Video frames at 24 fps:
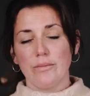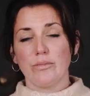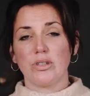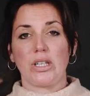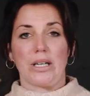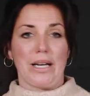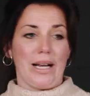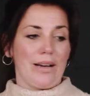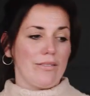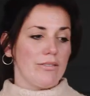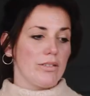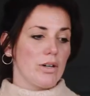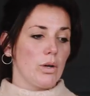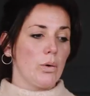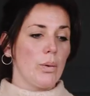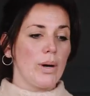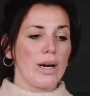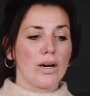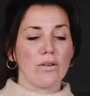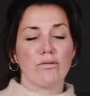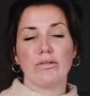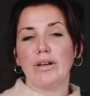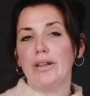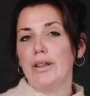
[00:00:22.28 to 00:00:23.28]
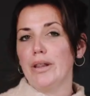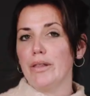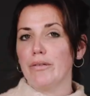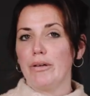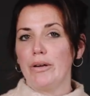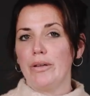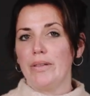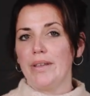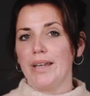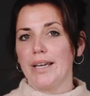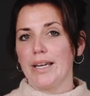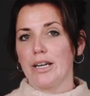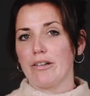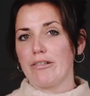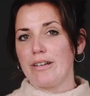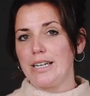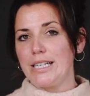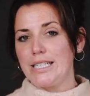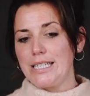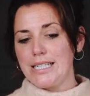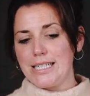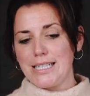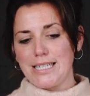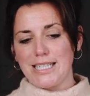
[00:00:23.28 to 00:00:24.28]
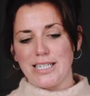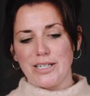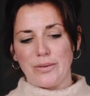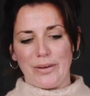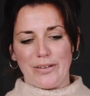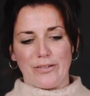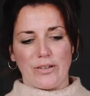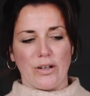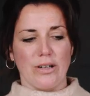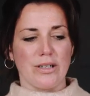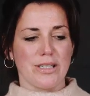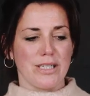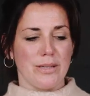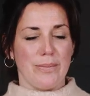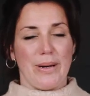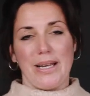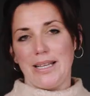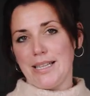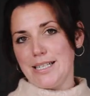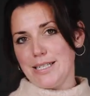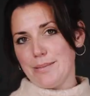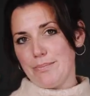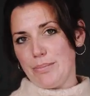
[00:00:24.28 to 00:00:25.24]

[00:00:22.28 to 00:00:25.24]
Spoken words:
I'm just going to have a quick run through the ingredients that we've got to make this